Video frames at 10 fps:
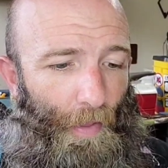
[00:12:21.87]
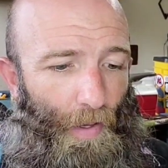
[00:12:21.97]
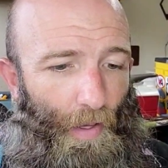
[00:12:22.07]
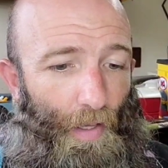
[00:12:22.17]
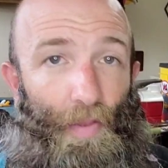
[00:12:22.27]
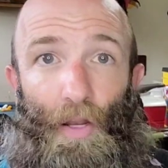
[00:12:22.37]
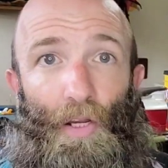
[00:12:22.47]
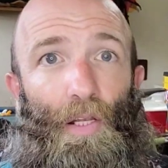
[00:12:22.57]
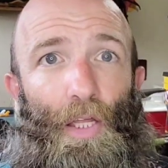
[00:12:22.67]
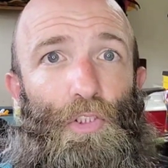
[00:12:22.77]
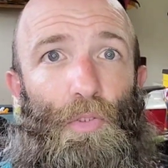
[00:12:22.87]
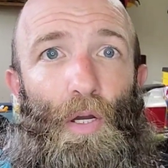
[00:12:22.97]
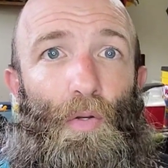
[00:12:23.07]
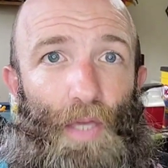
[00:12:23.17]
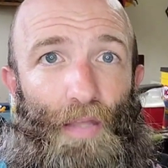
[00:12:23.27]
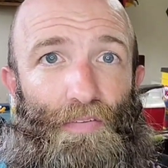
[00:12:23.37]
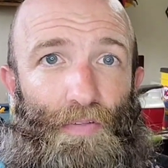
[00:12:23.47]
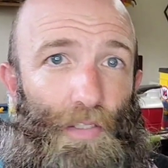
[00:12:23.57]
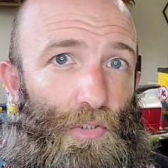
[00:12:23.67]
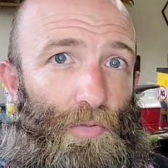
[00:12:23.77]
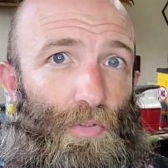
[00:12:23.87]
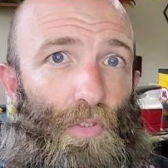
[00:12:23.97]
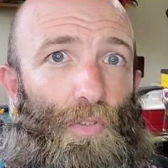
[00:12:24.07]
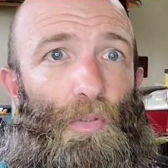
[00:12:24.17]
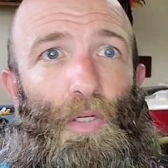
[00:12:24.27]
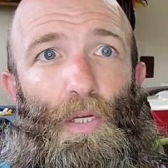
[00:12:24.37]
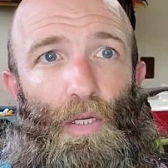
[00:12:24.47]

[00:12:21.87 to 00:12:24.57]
And they're going to let you know, yes, you do.